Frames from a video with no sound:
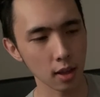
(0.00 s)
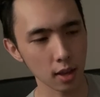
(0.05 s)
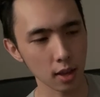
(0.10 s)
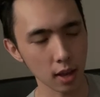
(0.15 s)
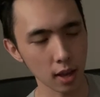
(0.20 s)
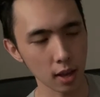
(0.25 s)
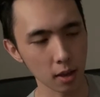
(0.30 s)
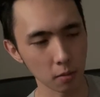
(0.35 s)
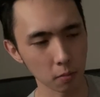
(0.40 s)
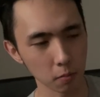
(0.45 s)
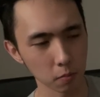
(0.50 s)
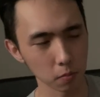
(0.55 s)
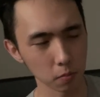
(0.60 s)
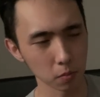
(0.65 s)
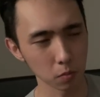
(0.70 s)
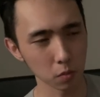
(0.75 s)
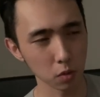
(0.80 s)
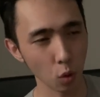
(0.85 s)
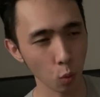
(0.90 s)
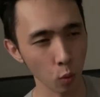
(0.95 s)
in
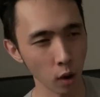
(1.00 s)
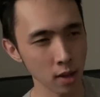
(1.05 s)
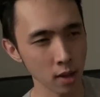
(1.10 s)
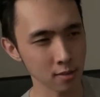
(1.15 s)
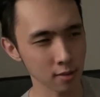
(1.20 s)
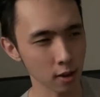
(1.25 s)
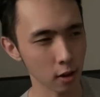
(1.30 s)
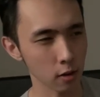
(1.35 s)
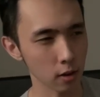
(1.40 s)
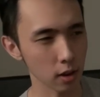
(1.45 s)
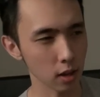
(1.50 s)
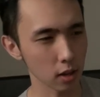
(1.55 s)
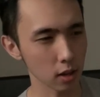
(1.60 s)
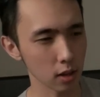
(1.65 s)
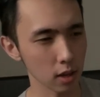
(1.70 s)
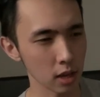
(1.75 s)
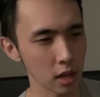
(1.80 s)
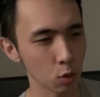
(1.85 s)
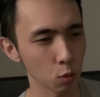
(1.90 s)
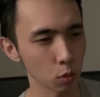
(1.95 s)
ways that are
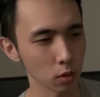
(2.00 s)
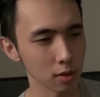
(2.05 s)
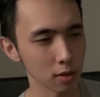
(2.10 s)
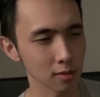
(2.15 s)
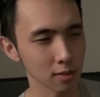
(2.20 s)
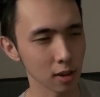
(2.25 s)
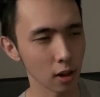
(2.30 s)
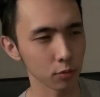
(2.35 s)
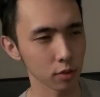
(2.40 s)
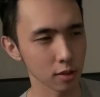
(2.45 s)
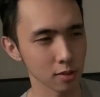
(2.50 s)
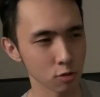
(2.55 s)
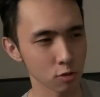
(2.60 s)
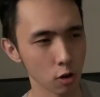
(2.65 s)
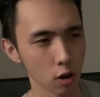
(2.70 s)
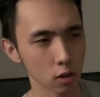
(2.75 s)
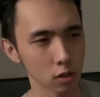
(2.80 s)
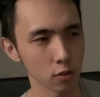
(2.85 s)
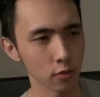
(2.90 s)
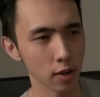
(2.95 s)
equally
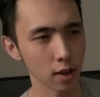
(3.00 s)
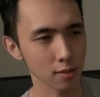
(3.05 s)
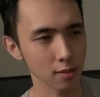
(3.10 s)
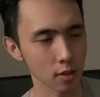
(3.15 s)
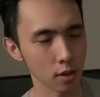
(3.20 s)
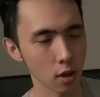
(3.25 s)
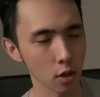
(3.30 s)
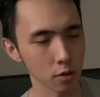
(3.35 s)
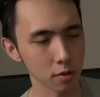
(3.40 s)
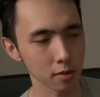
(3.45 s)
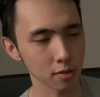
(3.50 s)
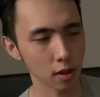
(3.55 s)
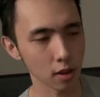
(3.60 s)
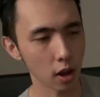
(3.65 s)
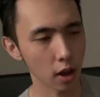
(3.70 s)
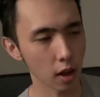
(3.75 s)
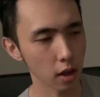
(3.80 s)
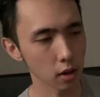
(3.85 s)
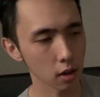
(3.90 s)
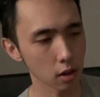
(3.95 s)
self-destructive as the other
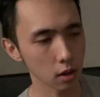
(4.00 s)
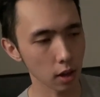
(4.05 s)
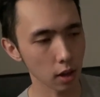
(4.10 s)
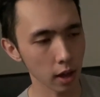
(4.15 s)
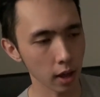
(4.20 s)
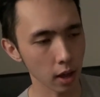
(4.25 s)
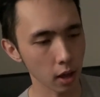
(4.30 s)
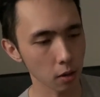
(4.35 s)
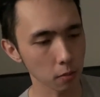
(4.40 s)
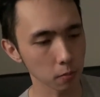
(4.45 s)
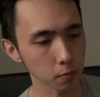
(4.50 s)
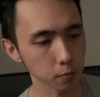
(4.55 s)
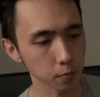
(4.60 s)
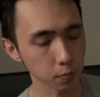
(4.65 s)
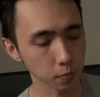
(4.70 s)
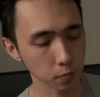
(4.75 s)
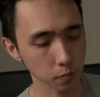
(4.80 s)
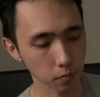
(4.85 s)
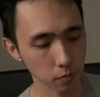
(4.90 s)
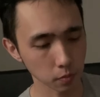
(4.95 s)
side.
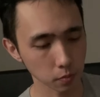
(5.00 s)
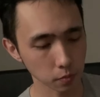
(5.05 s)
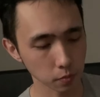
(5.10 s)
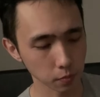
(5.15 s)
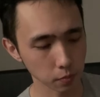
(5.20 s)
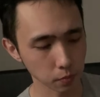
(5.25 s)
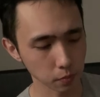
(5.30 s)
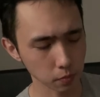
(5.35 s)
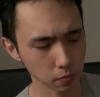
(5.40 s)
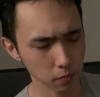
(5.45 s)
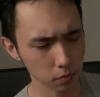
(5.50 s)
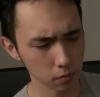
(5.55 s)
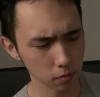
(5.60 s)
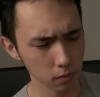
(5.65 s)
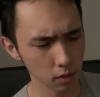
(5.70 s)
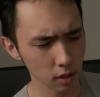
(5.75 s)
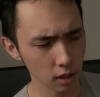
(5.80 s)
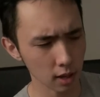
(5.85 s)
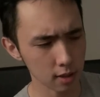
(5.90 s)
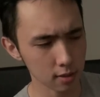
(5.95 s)

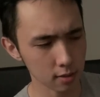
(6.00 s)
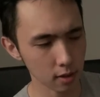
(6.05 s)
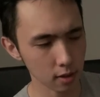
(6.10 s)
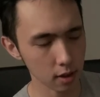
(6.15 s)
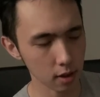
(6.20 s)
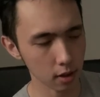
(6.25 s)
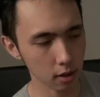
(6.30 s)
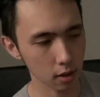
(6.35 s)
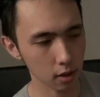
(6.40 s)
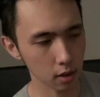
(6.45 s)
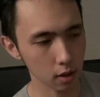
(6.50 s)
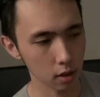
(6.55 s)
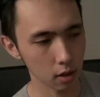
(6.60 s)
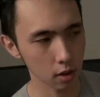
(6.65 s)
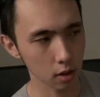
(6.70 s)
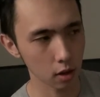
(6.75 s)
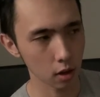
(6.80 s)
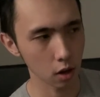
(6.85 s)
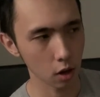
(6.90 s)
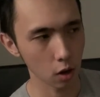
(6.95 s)
And it's like
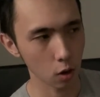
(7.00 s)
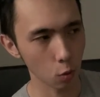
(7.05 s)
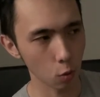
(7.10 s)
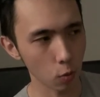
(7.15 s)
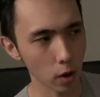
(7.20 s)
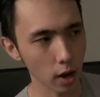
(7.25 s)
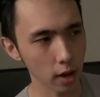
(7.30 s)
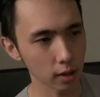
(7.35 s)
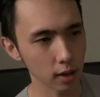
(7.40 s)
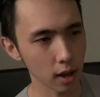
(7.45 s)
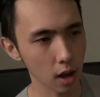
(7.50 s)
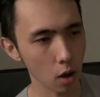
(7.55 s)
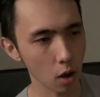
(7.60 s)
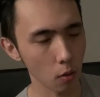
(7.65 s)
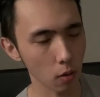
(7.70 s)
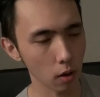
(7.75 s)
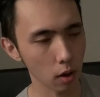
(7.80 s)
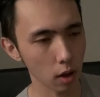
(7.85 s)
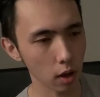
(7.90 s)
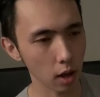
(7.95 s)
right
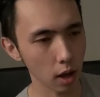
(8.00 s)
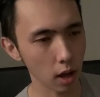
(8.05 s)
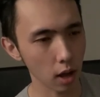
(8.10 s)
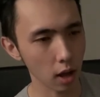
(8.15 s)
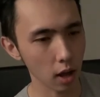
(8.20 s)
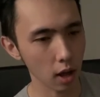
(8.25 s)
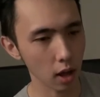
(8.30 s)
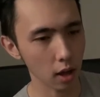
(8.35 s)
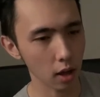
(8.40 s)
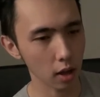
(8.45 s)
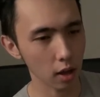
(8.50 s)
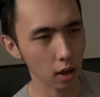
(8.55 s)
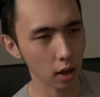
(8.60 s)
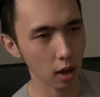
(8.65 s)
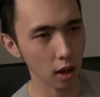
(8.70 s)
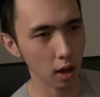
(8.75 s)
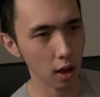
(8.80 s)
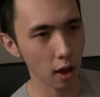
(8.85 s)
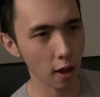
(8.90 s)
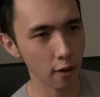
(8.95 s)
now
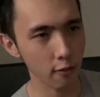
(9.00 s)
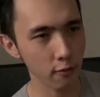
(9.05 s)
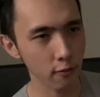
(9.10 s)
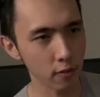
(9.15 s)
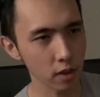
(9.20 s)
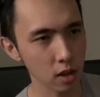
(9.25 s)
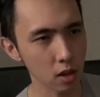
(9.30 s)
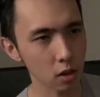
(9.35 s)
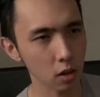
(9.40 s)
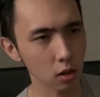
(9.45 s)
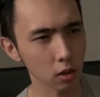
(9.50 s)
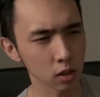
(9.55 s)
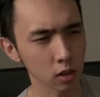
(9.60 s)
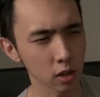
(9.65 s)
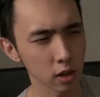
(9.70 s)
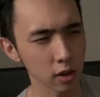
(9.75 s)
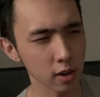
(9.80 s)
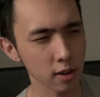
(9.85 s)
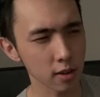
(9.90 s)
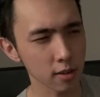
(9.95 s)
I feel
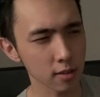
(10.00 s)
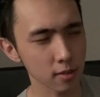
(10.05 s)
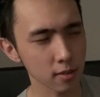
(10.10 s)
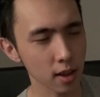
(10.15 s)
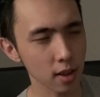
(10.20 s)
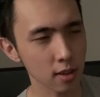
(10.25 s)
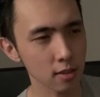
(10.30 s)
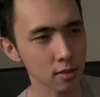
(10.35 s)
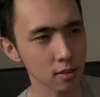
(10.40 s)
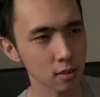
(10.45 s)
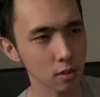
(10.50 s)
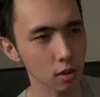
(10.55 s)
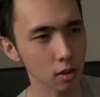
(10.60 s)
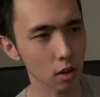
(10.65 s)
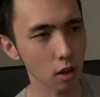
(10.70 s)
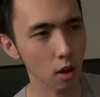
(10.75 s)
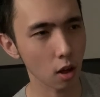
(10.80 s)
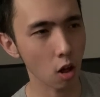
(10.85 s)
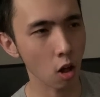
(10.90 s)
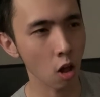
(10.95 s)
good in a sense.
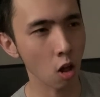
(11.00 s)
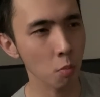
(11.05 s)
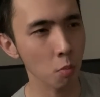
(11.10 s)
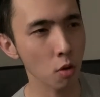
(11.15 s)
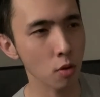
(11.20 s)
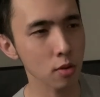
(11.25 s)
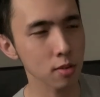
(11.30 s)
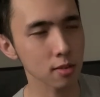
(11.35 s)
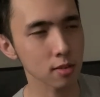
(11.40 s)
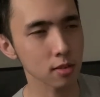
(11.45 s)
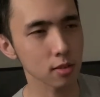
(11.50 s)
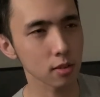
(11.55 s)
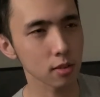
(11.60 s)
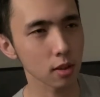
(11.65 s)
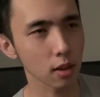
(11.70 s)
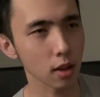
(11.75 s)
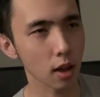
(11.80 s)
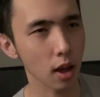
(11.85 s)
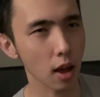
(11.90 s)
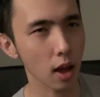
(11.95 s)
Almost
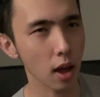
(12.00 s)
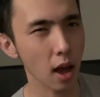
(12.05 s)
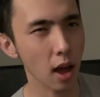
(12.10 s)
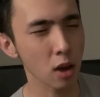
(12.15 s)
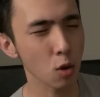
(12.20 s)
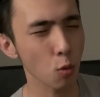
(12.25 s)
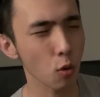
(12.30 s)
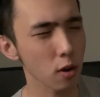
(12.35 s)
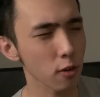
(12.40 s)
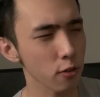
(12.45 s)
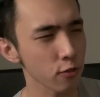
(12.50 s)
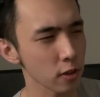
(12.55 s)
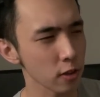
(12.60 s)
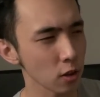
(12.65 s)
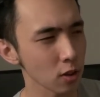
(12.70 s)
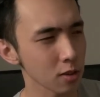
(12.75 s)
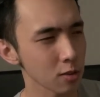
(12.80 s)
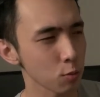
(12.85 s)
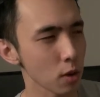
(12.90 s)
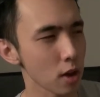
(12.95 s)
I don't want to feel
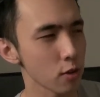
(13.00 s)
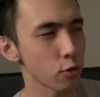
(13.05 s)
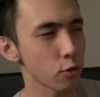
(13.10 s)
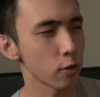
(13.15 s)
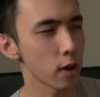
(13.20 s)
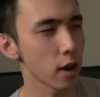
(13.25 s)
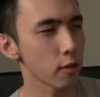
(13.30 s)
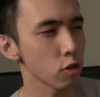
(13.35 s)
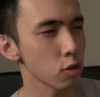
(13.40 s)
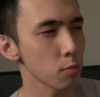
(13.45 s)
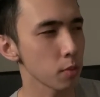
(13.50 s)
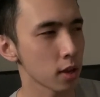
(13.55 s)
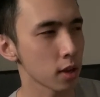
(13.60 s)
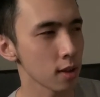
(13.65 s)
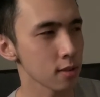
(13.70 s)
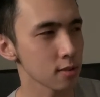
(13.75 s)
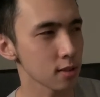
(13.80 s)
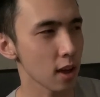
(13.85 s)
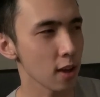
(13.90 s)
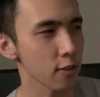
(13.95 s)
this way forever
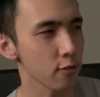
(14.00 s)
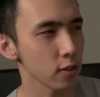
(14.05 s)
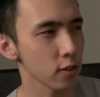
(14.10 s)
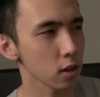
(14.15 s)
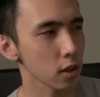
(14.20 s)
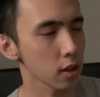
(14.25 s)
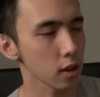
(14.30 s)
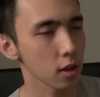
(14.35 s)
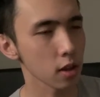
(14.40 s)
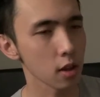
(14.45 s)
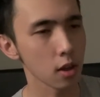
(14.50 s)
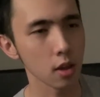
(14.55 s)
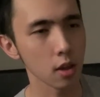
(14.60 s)
because I feel like